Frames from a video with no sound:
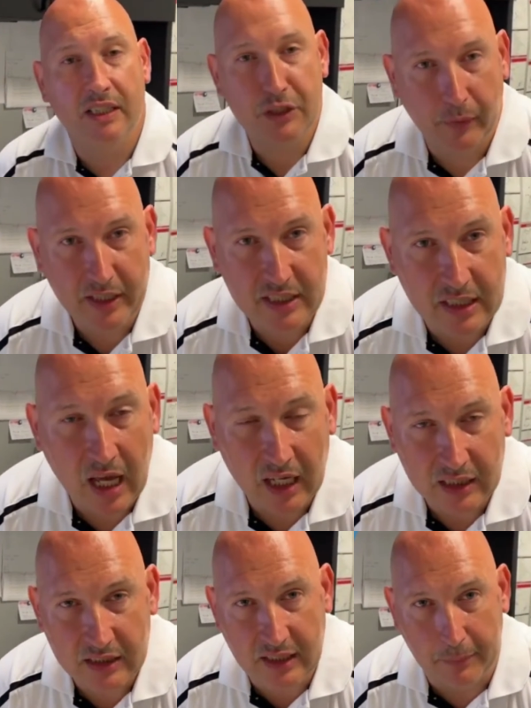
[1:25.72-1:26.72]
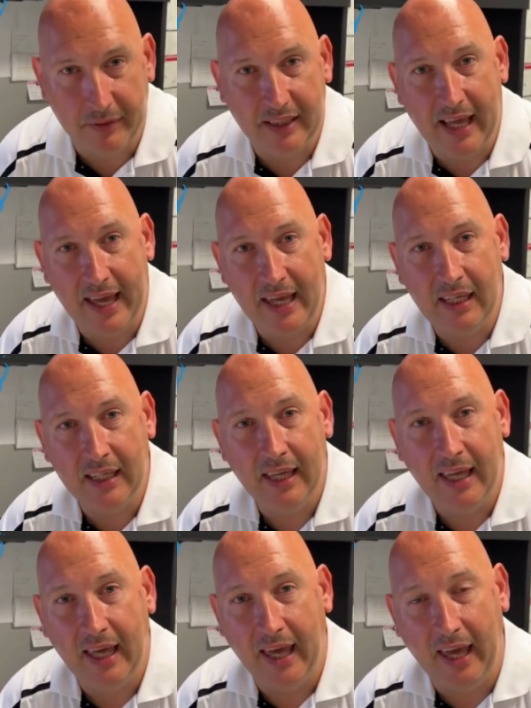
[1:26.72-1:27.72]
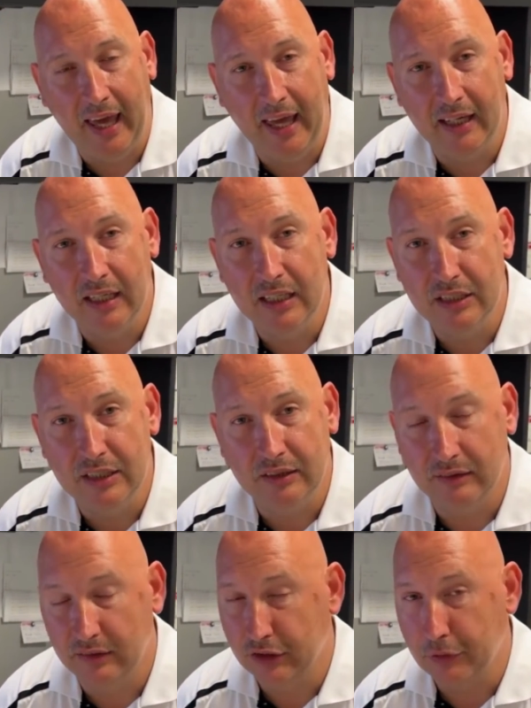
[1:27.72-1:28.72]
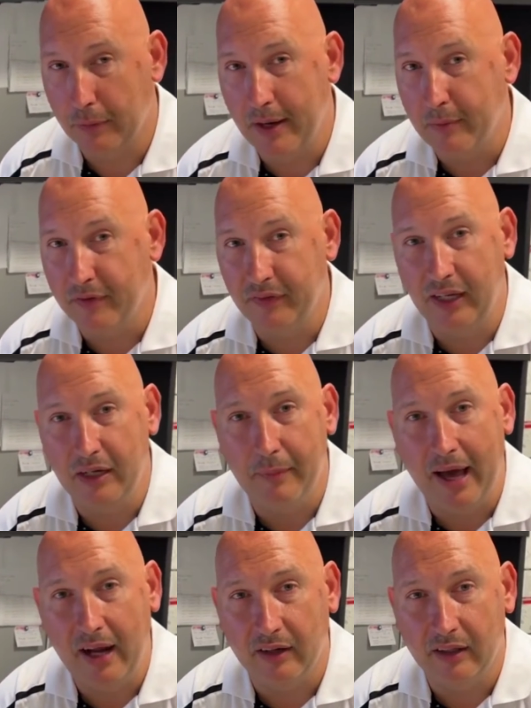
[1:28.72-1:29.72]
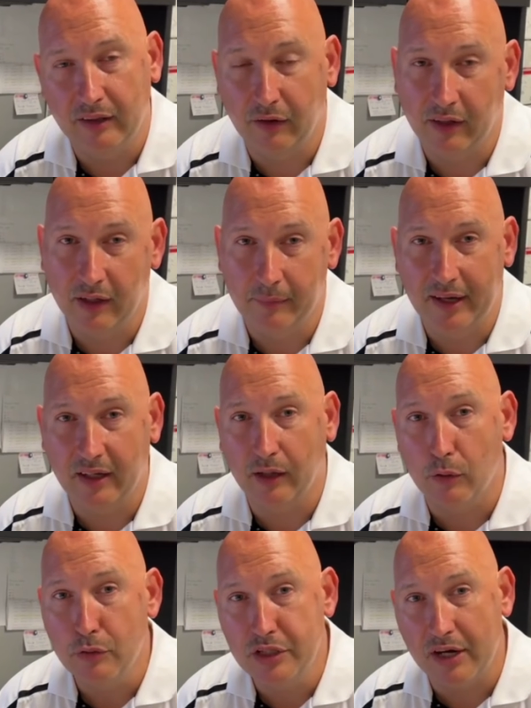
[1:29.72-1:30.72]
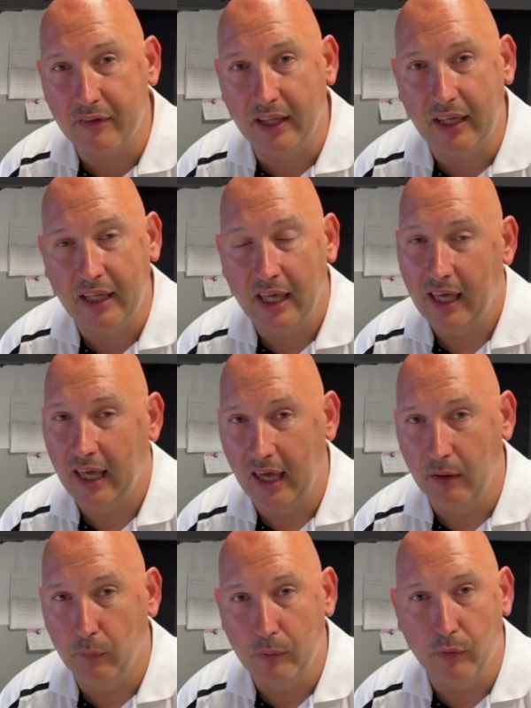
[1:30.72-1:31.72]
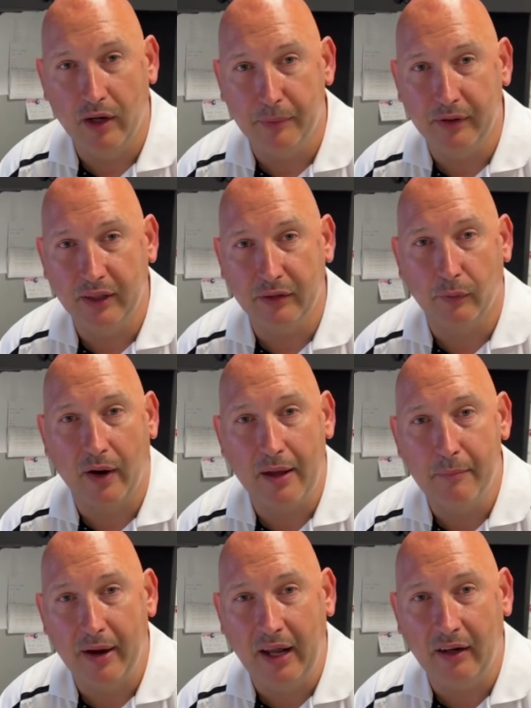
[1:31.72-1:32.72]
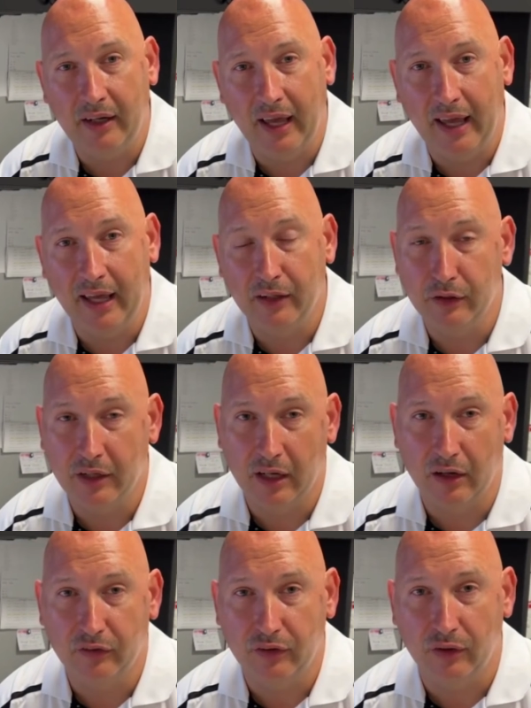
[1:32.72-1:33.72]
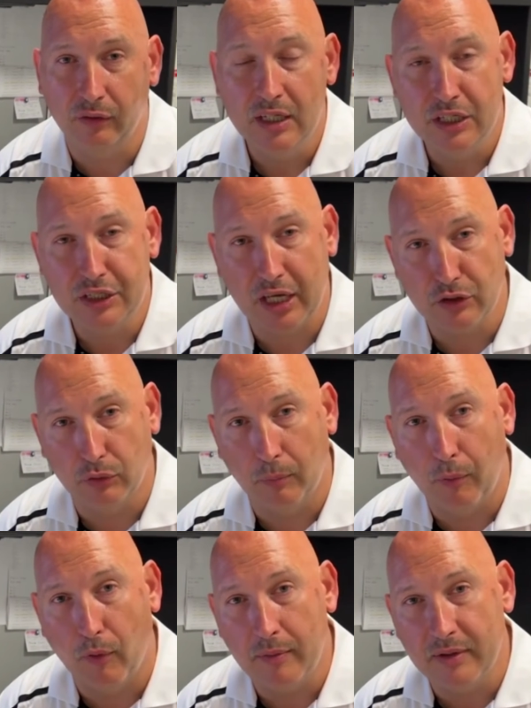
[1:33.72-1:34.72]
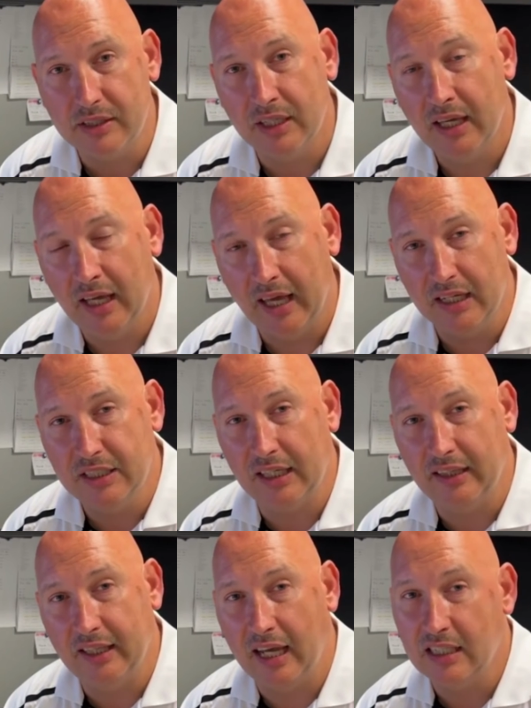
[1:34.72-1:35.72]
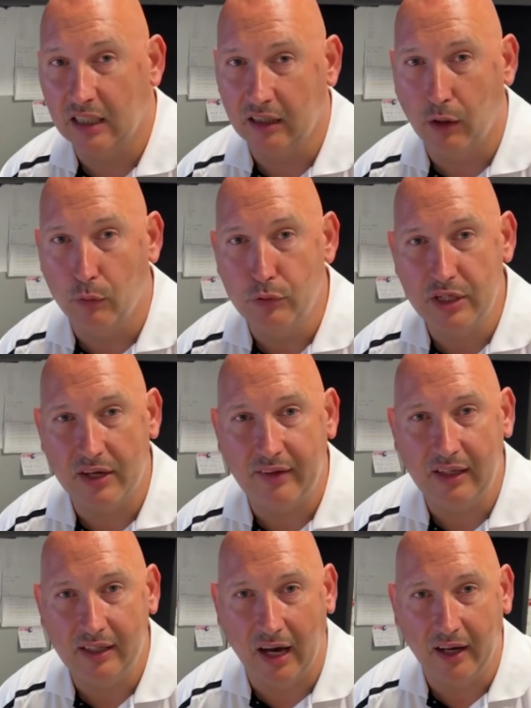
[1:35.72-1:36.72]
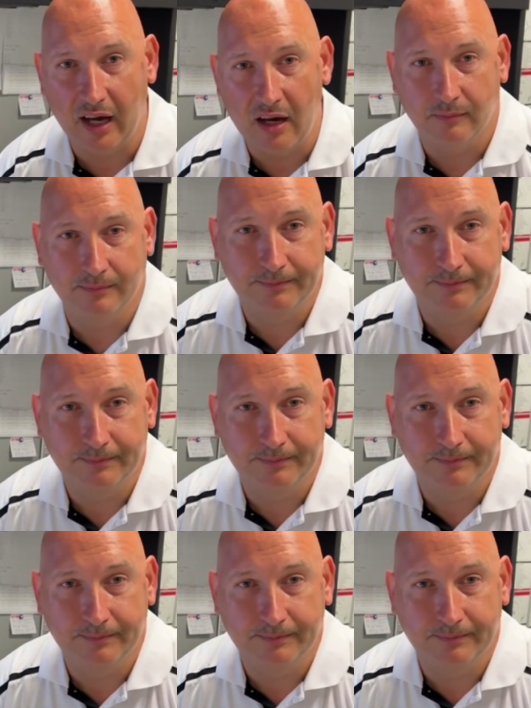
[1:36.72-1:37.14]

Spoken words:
this week's tip of the day, and just remember, if you need a battery, you can come down to Cole Chevrolet and we will help you get the right battery, and you can also schedule appointments and see things on colechevy.com.